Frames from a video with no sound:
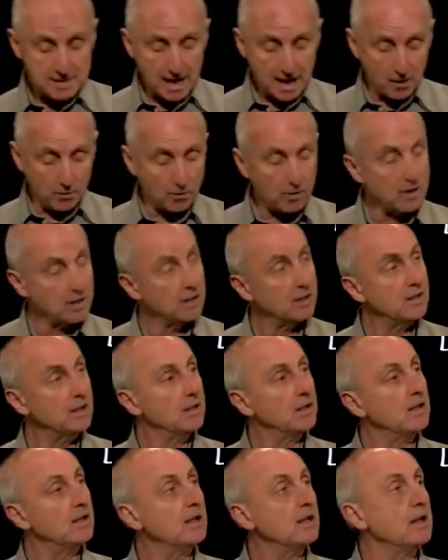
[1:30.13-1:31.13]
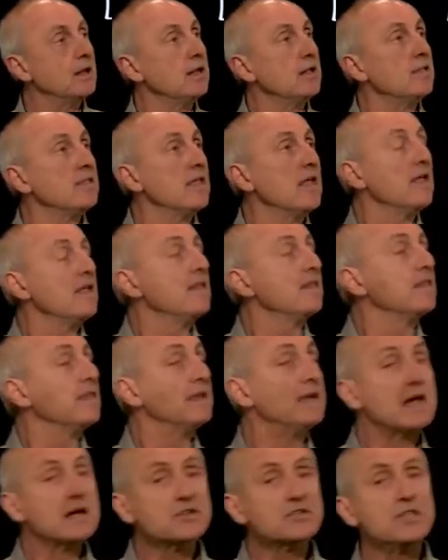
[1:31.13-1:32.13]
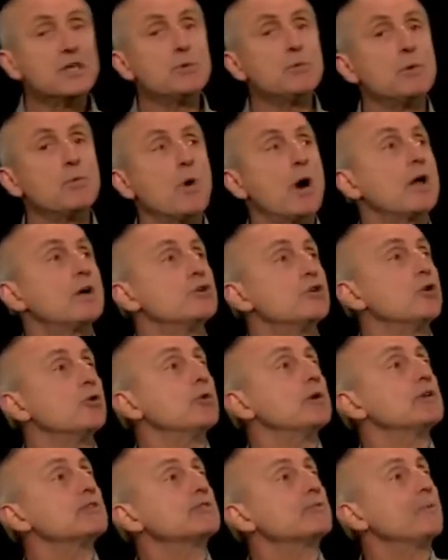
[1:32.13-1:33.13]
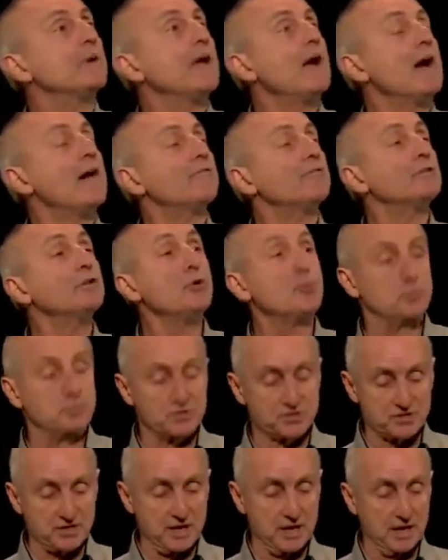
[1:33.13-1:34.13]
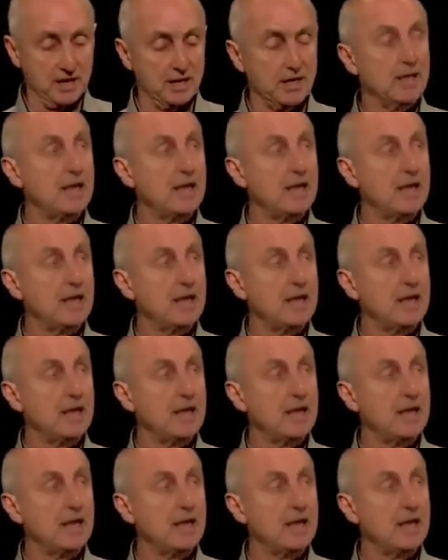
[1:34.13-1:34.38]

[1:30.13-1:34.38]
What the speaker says: Now, the next thing we want to do is we have loops.